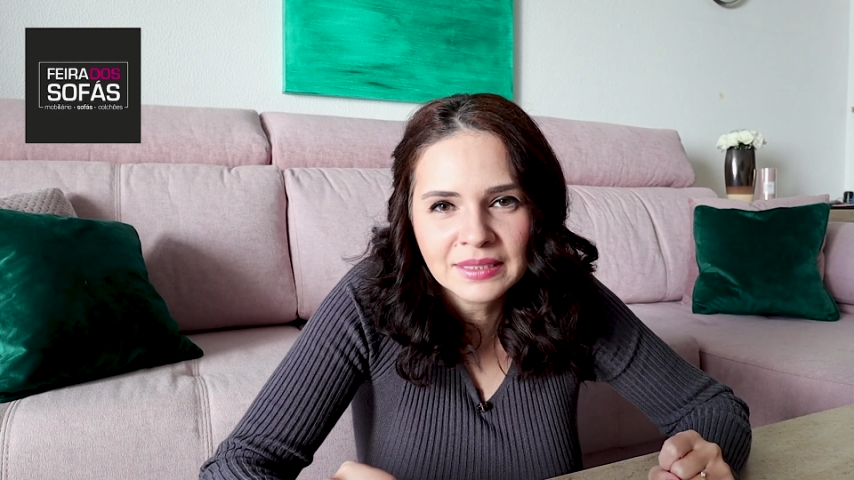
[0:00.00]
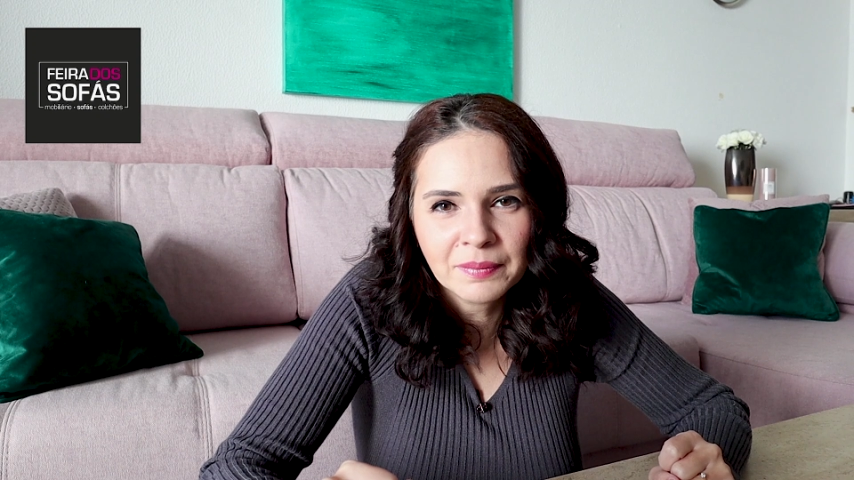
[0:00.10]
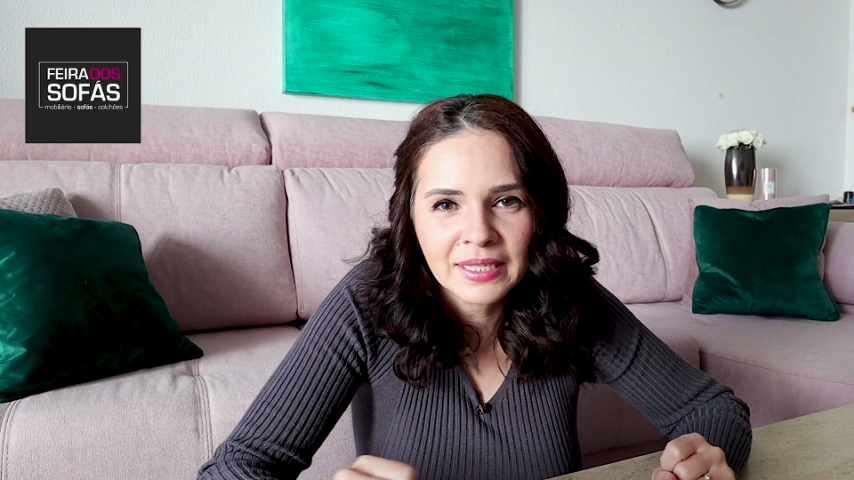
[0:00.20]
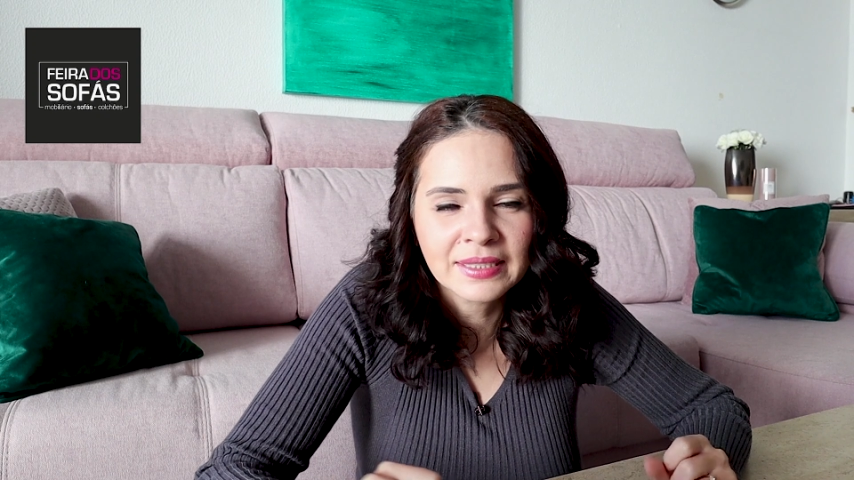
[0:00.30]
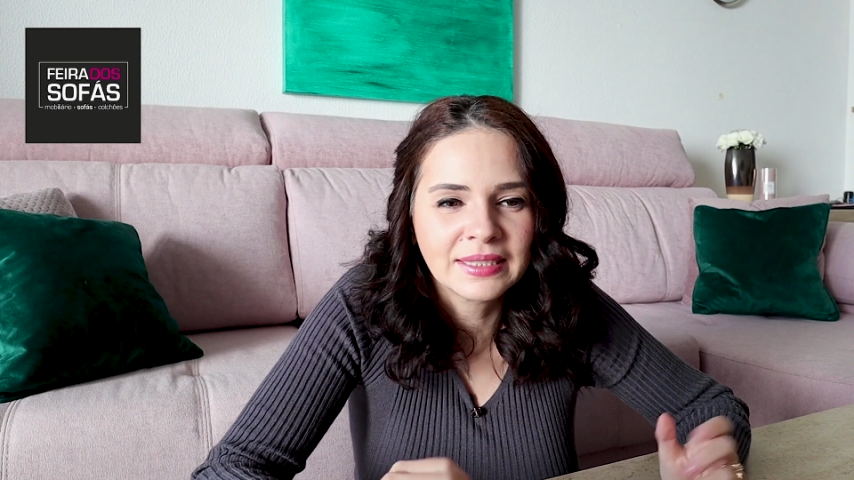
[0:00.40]

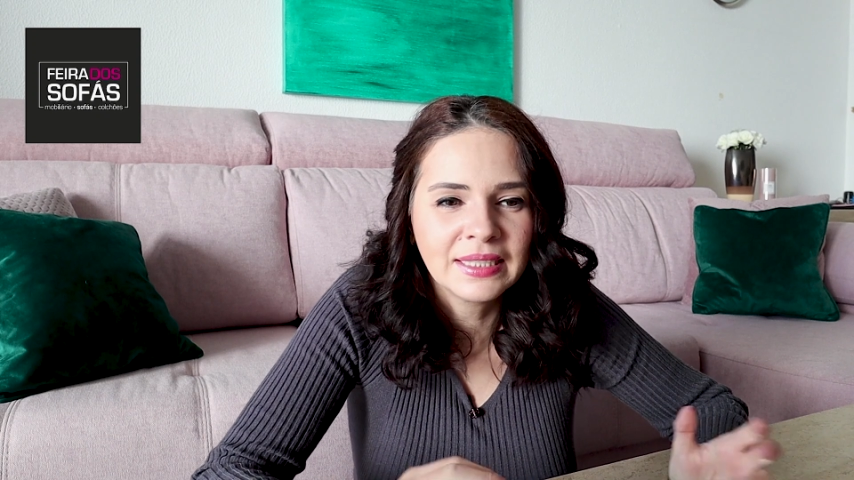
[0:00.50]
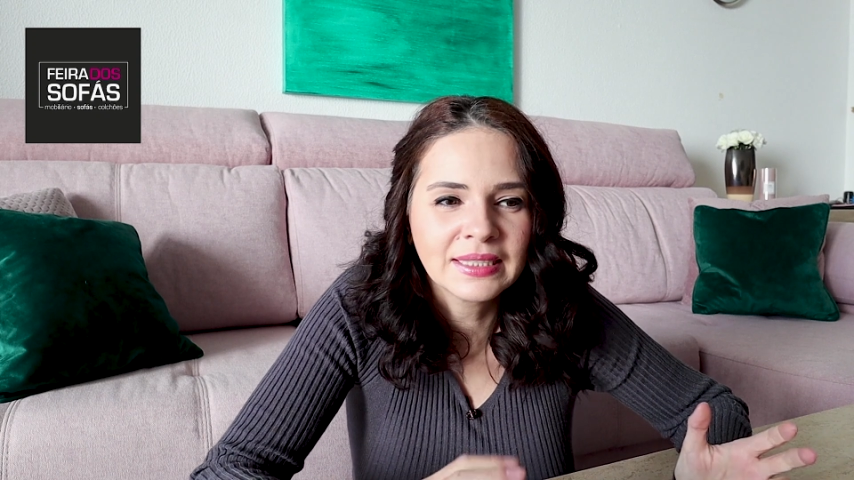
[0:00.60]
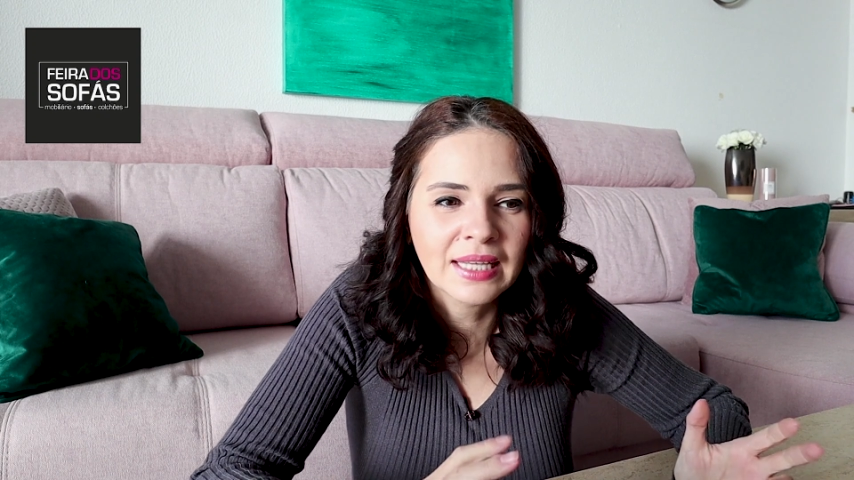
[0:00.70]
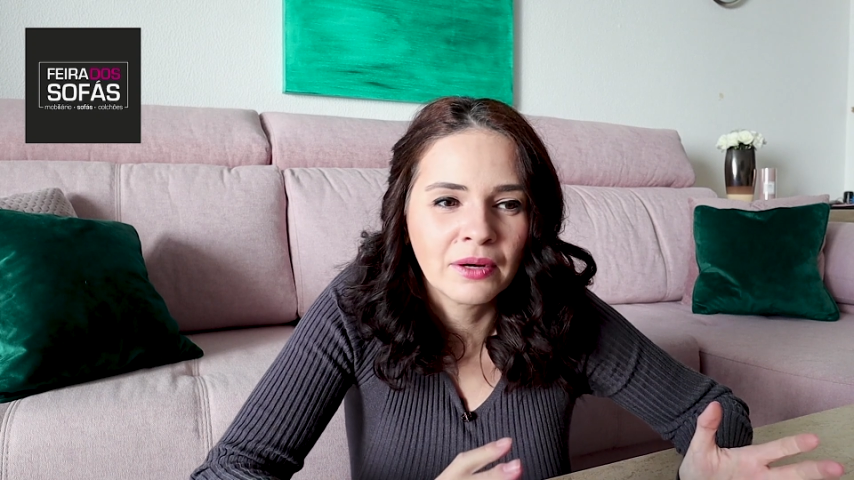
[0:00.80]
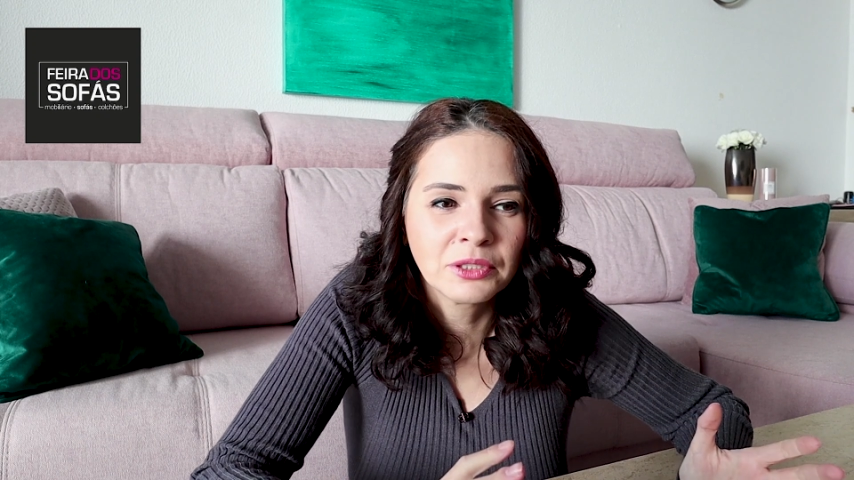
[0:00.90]
because these
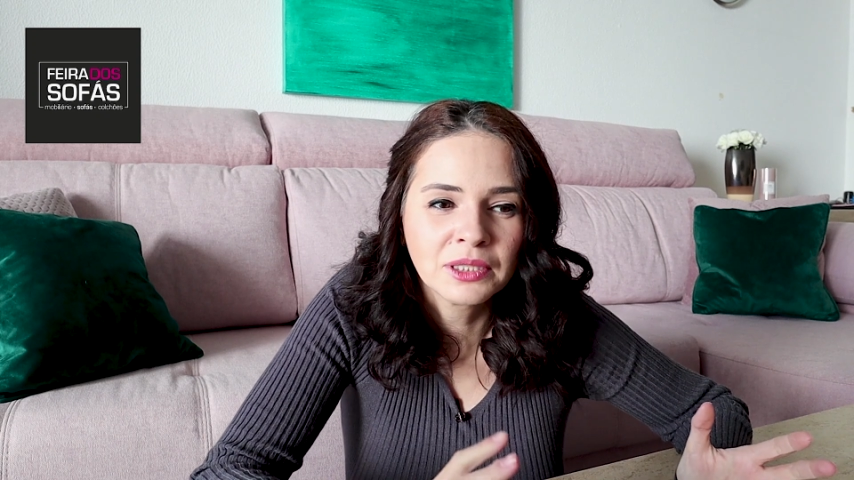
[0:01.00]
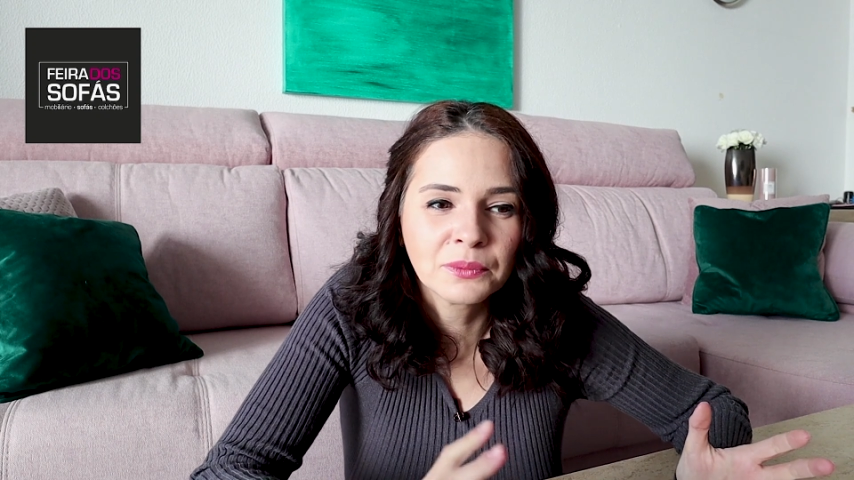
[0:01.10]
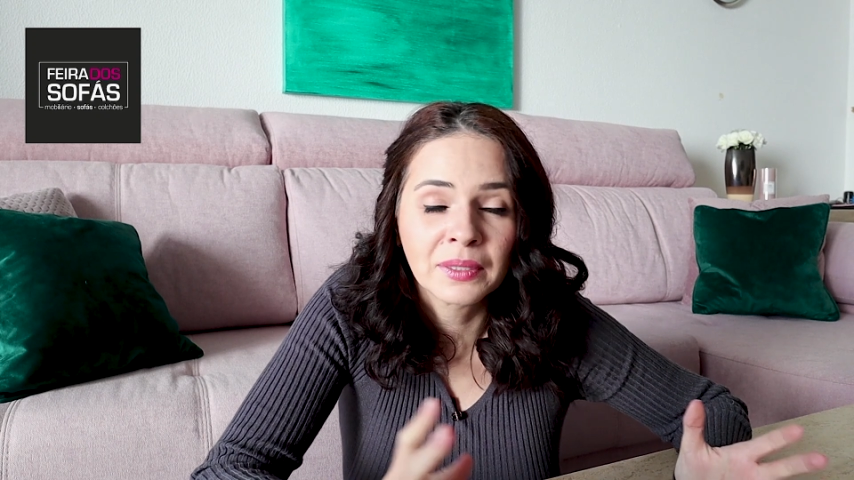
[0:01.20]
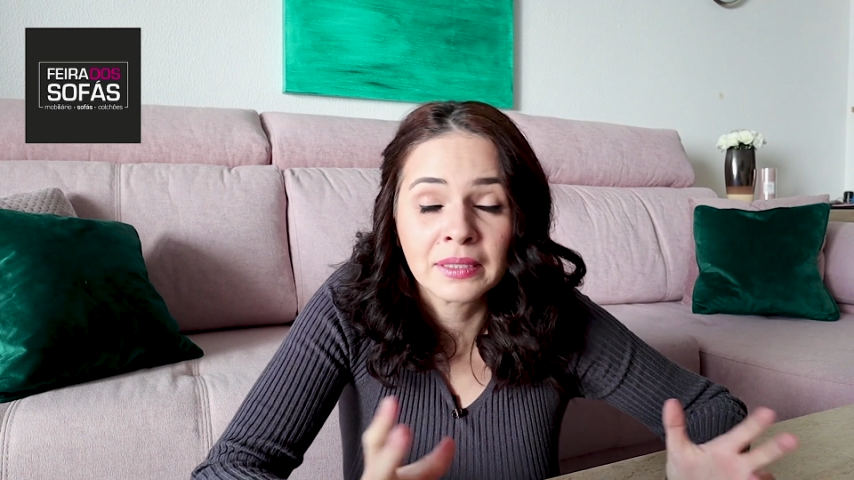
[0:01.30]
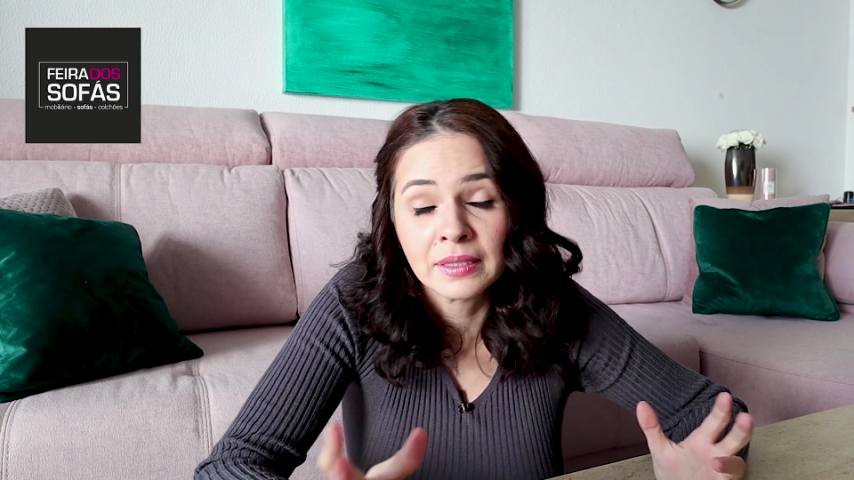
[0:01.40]
couches
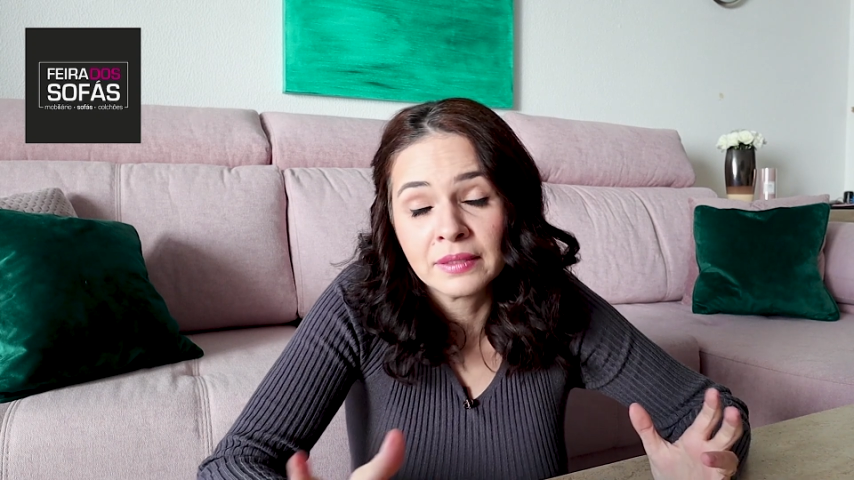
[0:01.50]
were